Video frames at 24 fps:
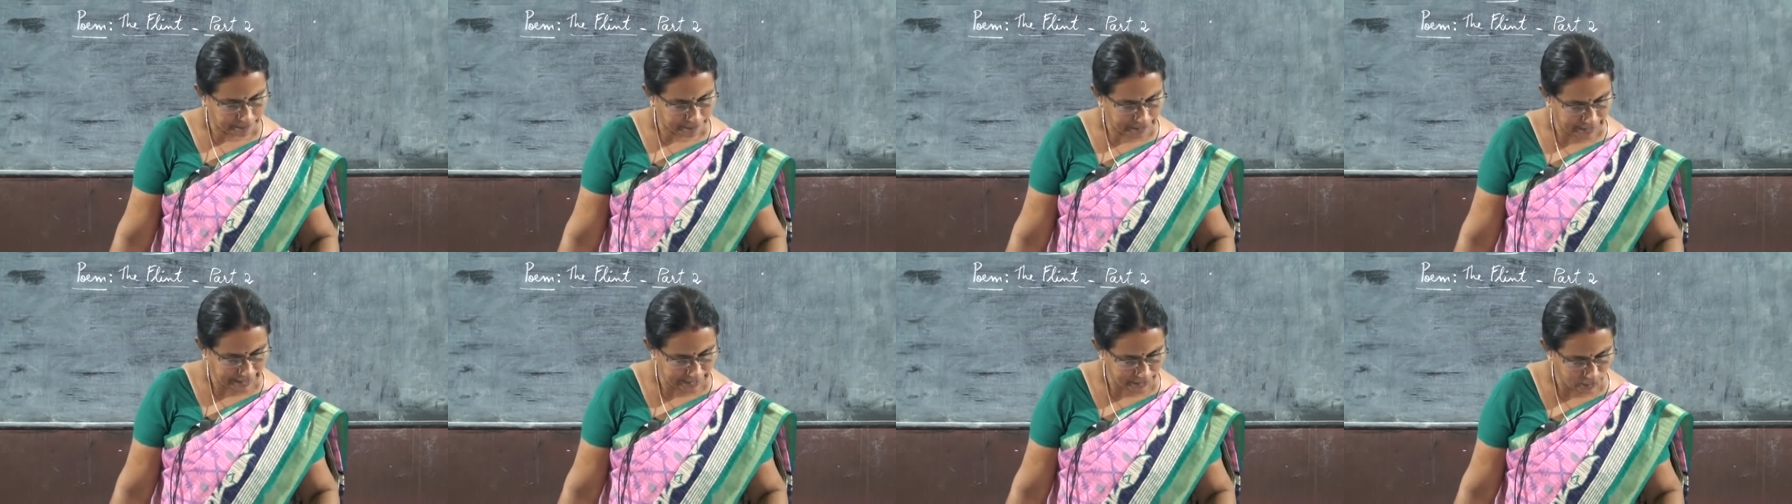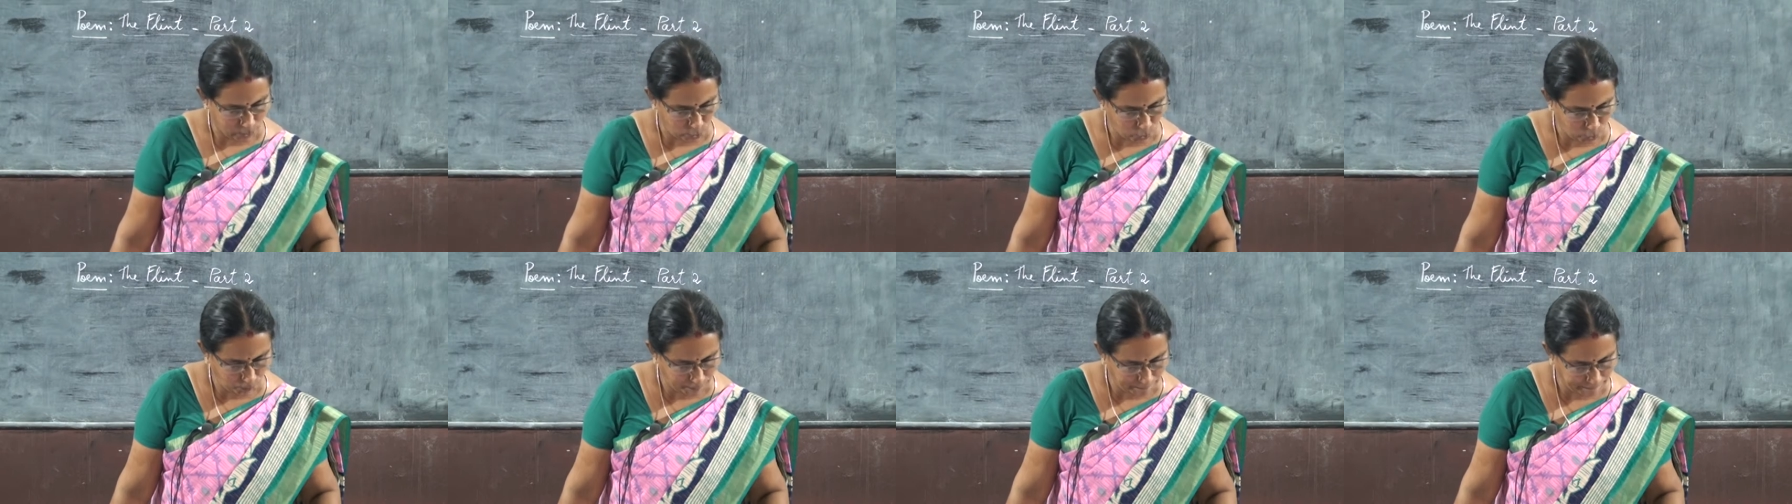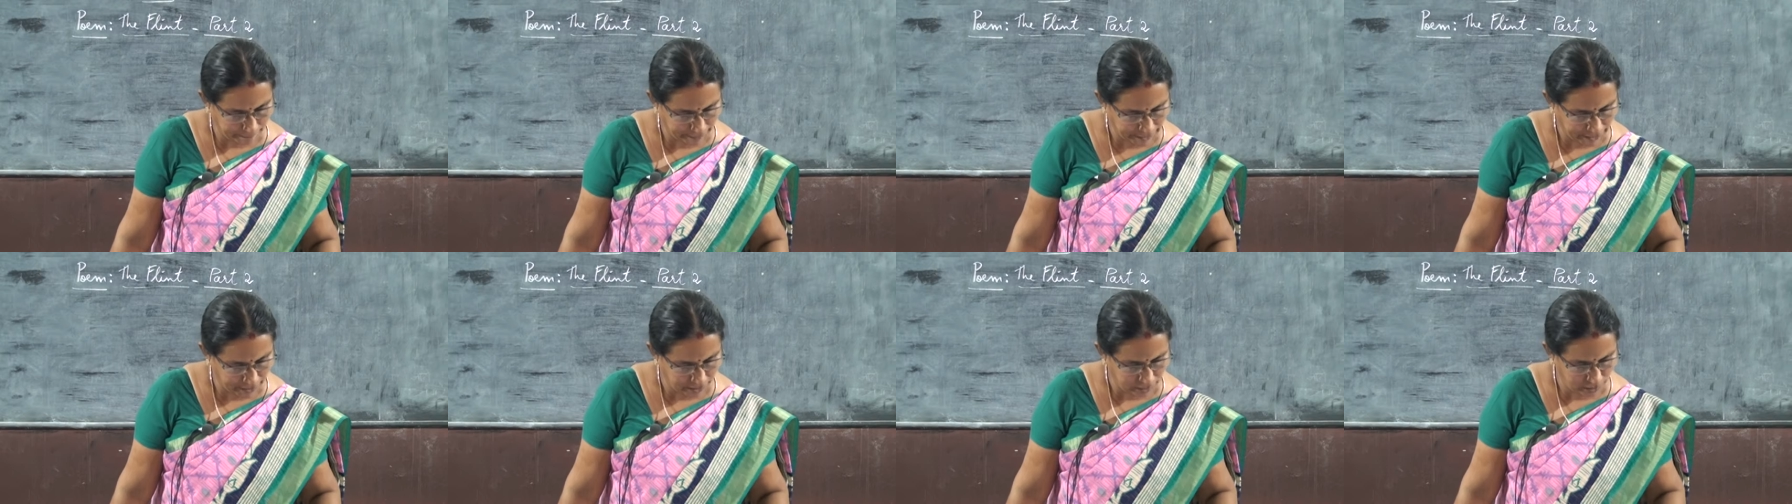an
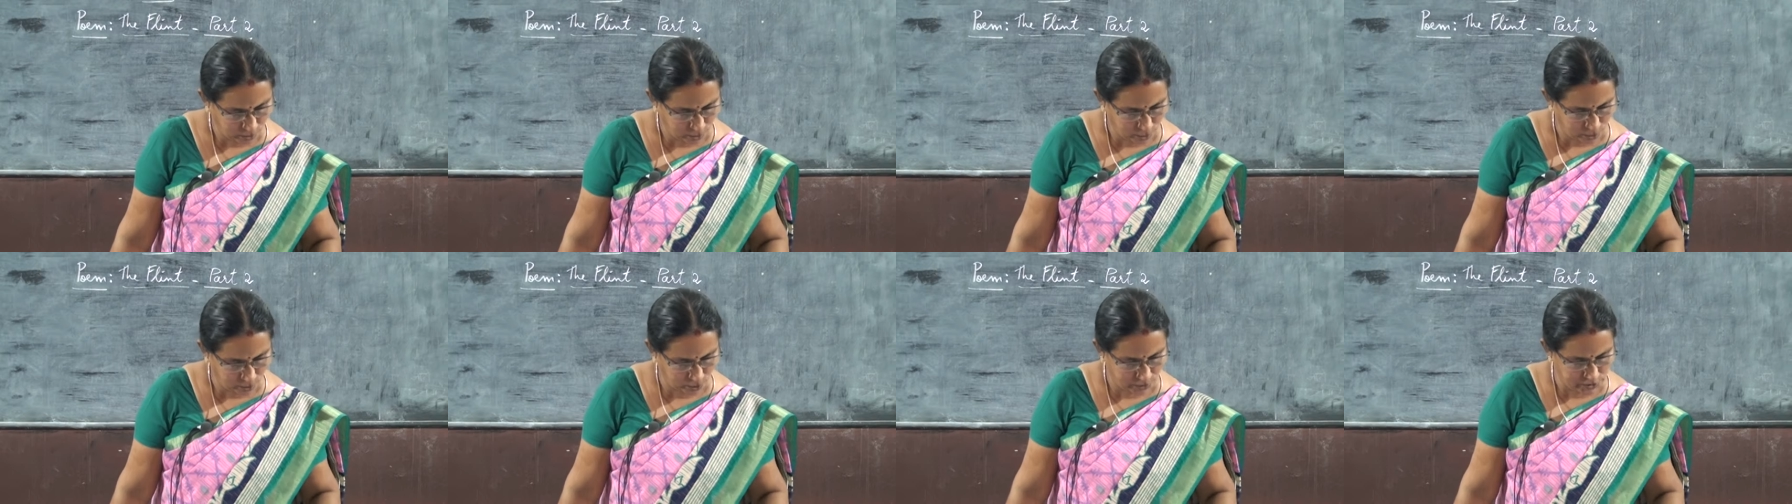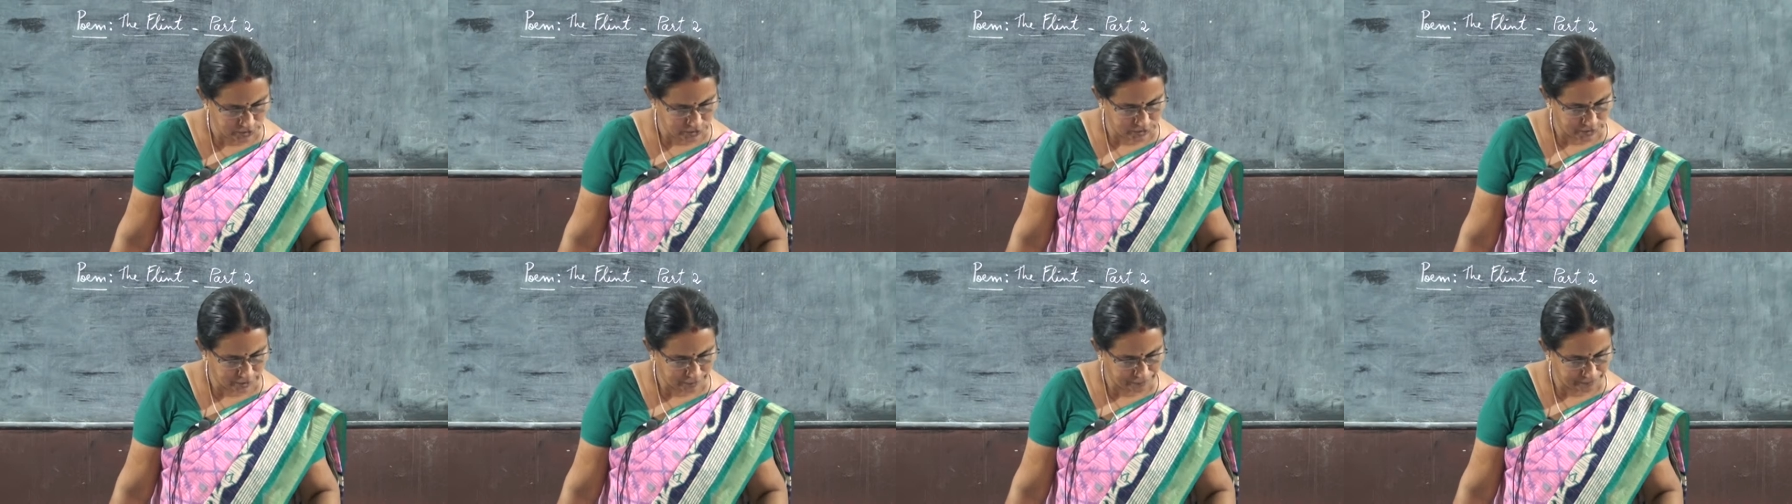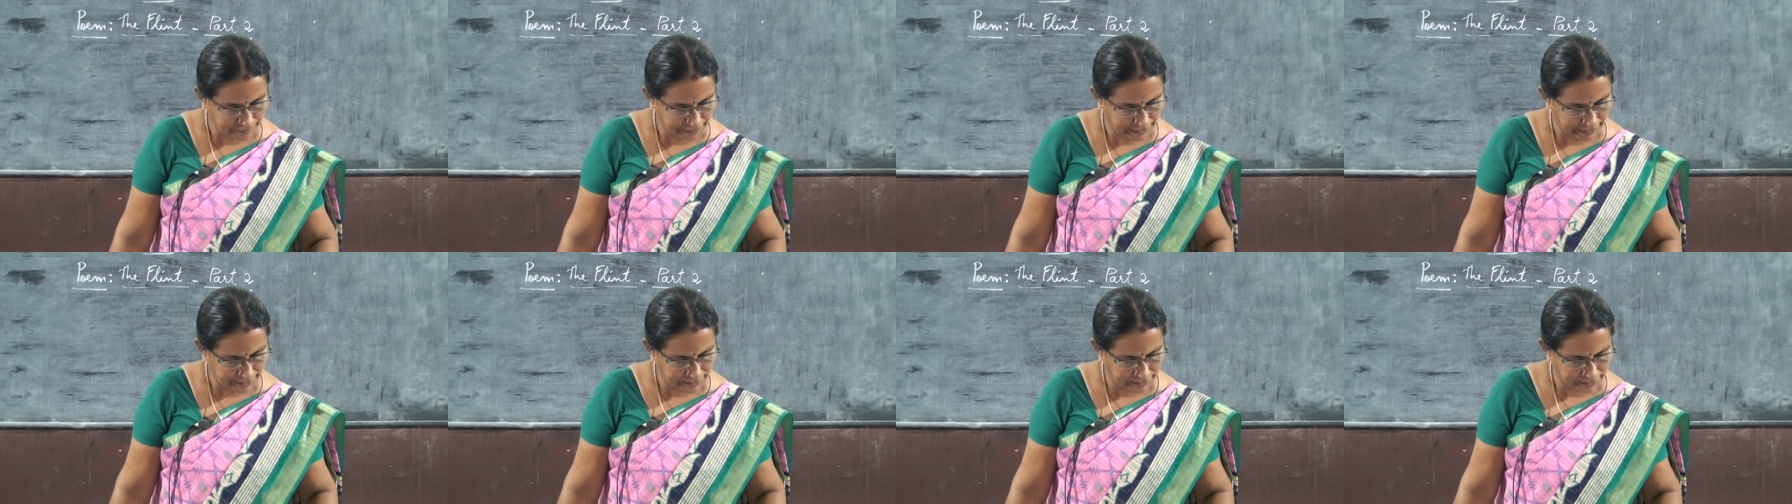opal holds a
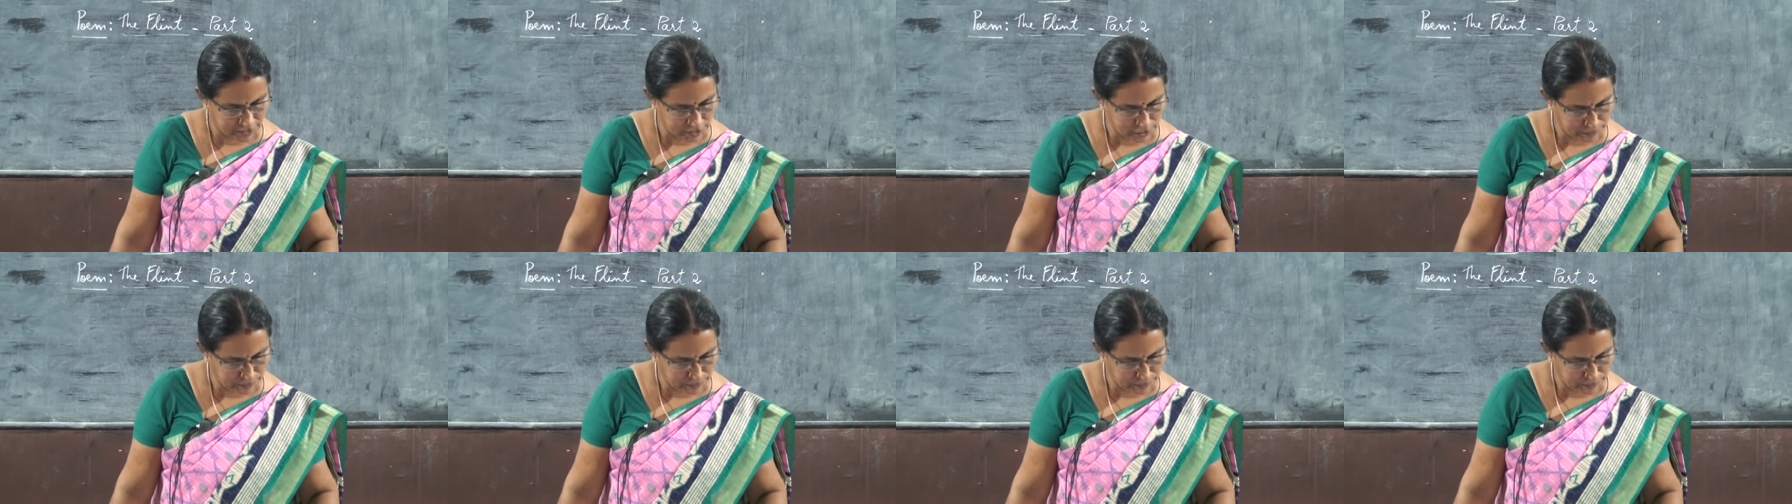fiery